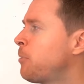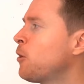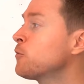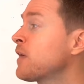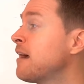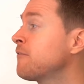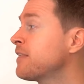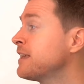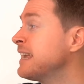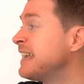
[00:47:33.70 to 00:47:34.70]
both
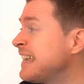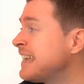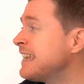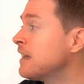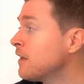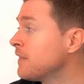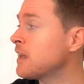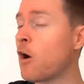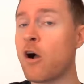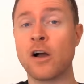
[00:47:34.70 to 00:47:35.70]
have the E and
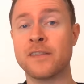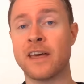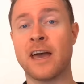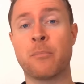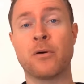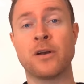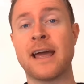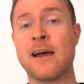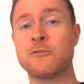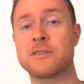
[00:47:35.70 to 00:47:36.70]
the I there
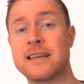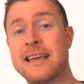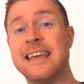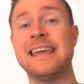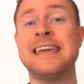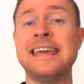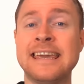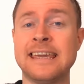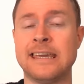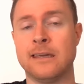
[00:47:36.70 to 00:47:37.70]
pronounced
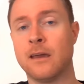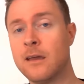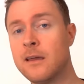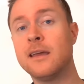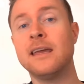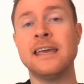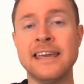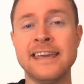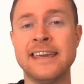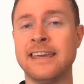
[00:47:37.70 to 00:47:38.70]
E,
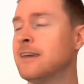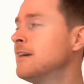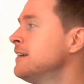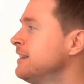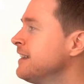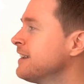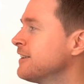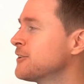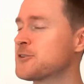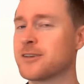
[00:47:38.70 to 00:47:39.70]
E in
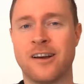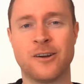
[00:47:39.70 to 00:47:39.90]
English.